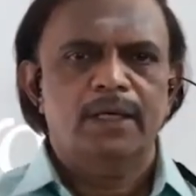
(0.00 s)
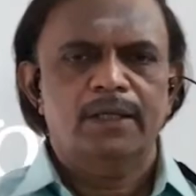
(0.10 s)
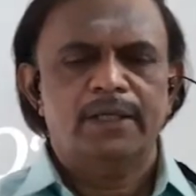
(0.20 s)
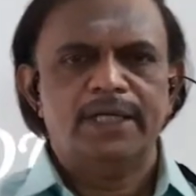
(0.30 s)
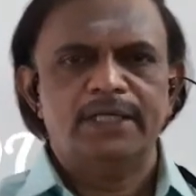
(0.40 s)

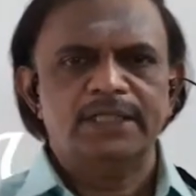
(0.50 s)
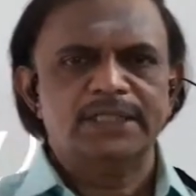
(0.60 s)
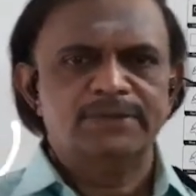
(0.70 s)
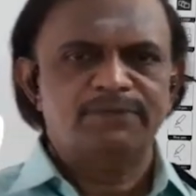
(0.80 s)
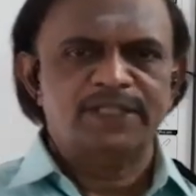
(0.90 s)
That
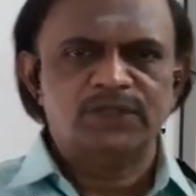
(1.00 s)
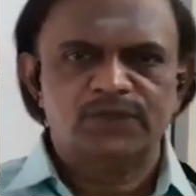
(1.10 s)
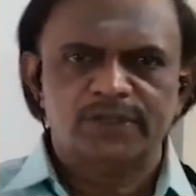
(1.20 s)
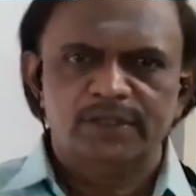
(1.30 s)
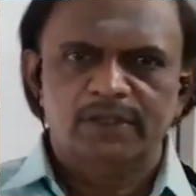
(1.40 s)
is,
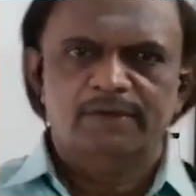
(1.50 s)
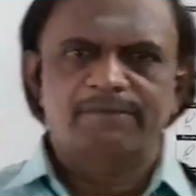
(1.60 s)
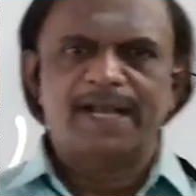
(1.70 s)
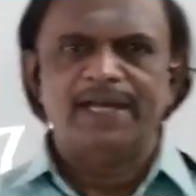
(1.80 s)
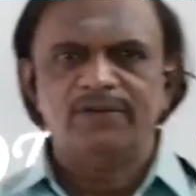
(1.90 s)
first
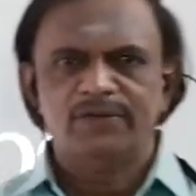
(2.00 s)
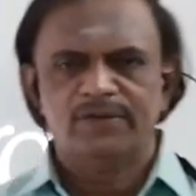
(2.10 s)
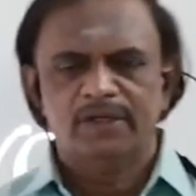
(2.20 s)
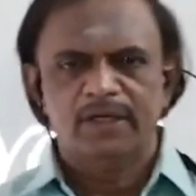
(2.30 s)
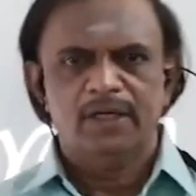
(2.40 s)

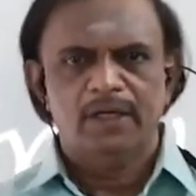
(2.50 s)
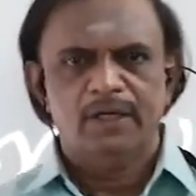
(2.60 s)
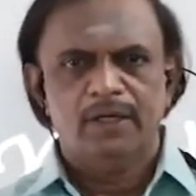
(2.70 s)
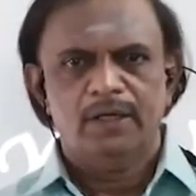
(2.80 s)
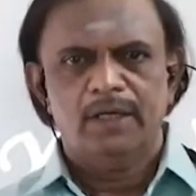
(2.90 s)
France.
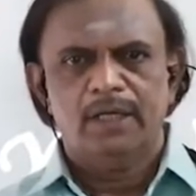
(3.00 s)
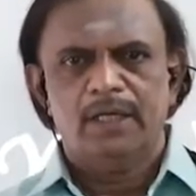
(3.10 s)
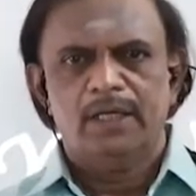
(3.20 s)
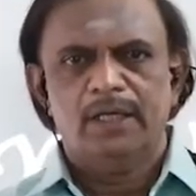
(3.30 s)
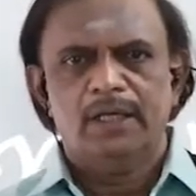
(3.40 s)

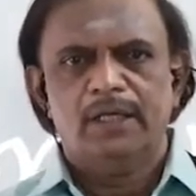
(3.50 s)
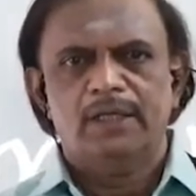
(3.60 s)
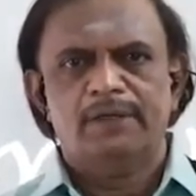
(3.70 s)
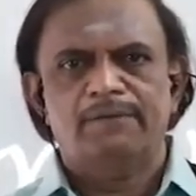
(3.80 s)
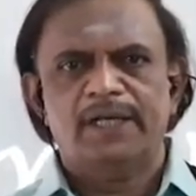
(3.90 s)

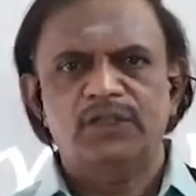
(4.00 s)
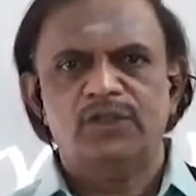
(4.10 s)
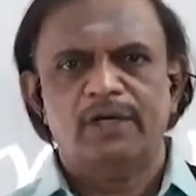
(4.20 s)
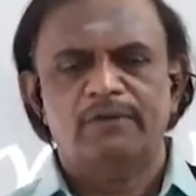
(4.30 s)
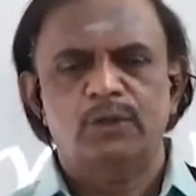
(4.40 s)
The French
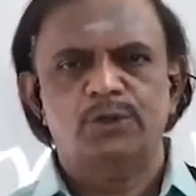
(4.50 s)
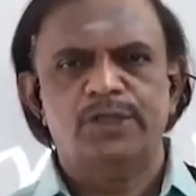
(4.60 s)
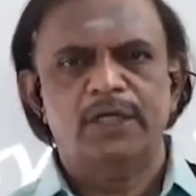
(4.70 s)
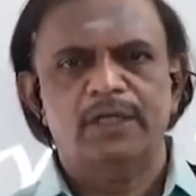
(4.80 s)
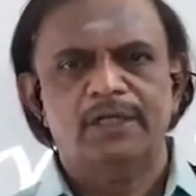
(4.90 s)

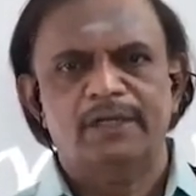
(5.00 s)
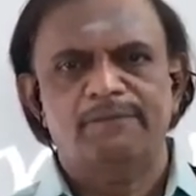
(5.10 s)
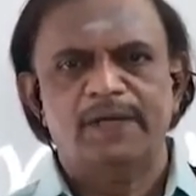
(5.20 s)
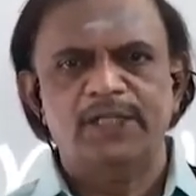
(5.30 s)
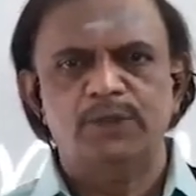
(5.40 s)
Revolution, the
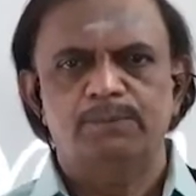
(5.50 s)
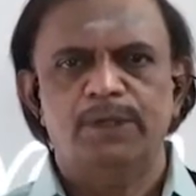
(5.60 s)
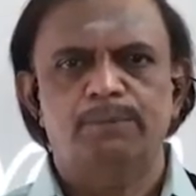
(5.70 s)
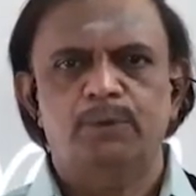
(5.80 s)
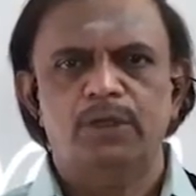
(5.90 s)
French
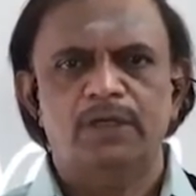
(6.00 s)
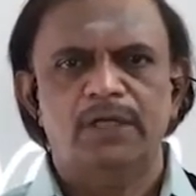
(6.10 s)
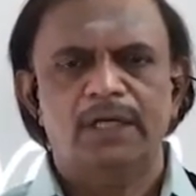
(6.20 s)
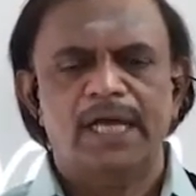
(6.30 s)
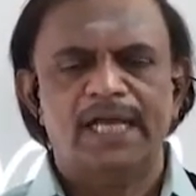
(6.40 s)

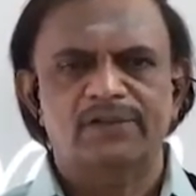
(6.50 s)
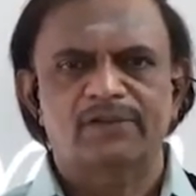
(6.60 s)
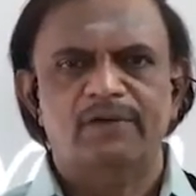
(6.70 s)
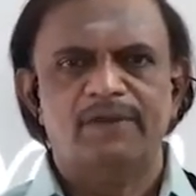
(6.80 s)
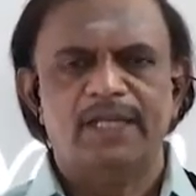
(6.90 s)
people has
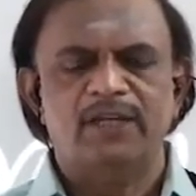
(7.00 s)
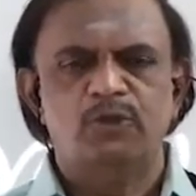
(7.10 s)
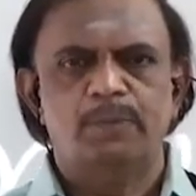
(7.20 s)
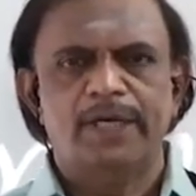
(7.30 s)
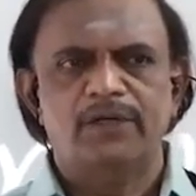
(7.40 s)
given an
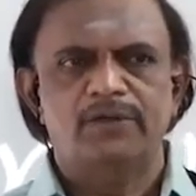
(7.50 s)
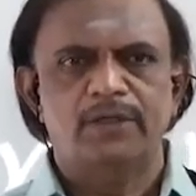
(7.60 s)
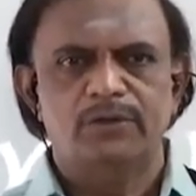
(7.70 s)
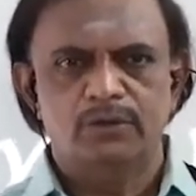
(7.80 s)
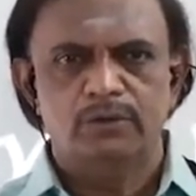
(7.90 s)

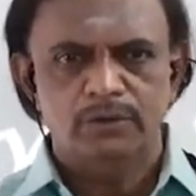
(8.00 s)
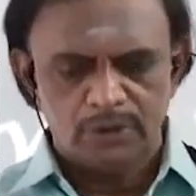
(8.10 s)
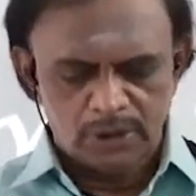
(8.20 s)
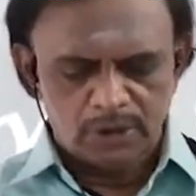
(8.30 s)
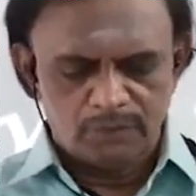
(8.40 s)
inspiration
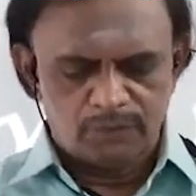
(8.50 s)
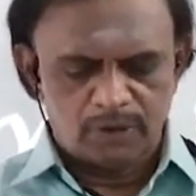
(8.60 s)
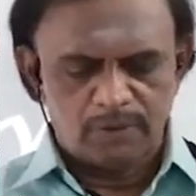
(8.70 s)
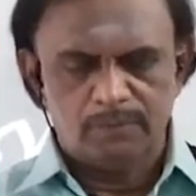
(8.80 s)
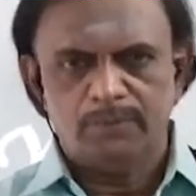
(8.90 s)
to
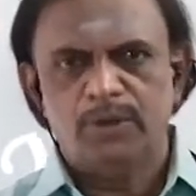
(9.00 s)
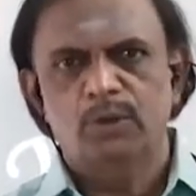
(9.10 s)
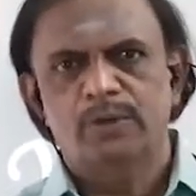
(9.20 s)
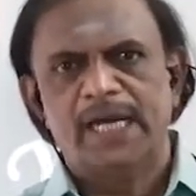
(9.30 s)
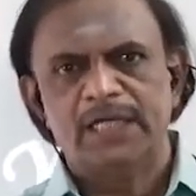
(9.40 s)
form
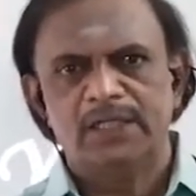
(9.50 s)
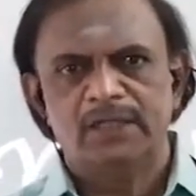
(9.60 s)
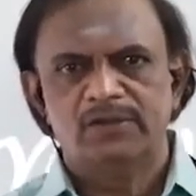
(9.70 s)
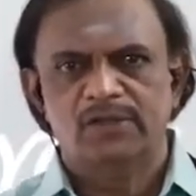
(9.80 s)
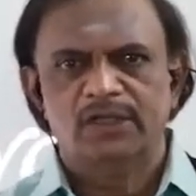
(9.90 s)
new
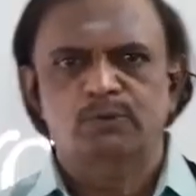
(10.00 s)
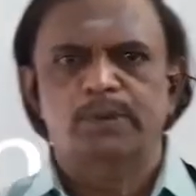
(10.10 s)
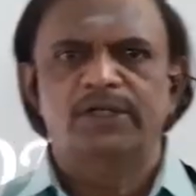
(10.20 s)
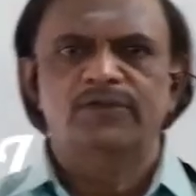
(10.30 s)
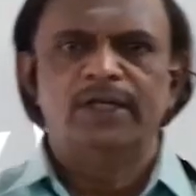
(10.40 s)
nationalistic
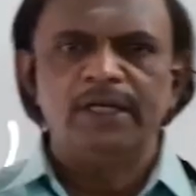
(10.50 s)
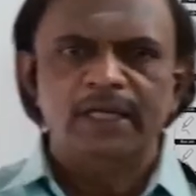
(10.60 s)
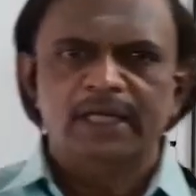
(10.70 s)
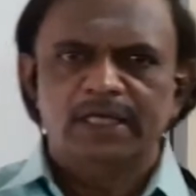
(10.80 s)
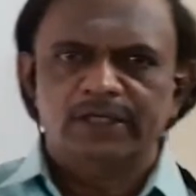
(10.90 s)
spirits
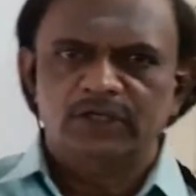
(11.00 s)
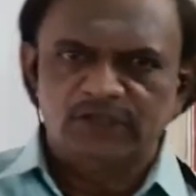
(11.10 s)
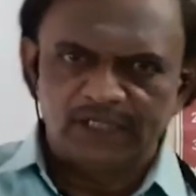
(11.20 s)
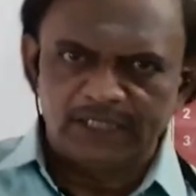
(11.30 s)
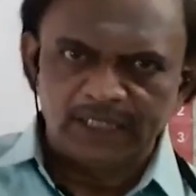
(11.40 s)
in
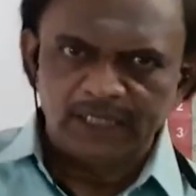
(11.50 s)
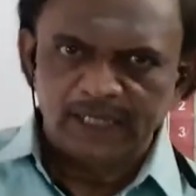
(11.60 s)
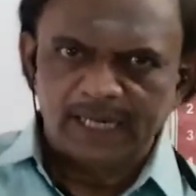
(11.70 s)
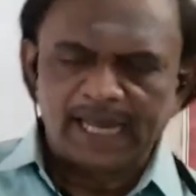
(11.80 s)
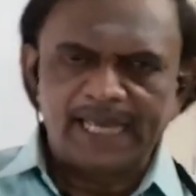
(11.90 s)

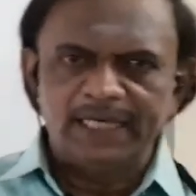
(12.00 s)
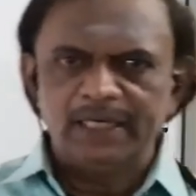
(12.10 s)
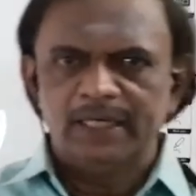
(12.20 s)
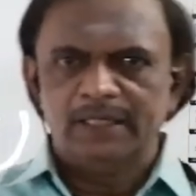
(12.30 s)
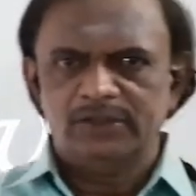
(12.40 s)
Italy
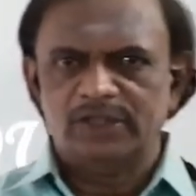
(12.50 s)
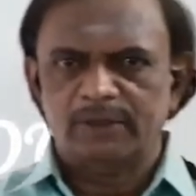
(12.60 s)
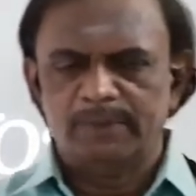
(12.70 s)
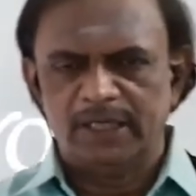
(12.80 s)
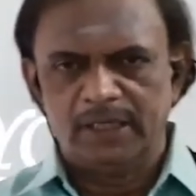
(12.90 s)
and
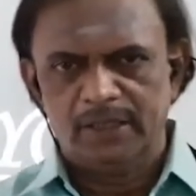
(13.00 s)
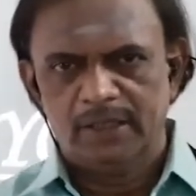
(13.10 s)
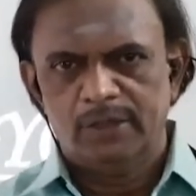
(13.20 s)
Germany.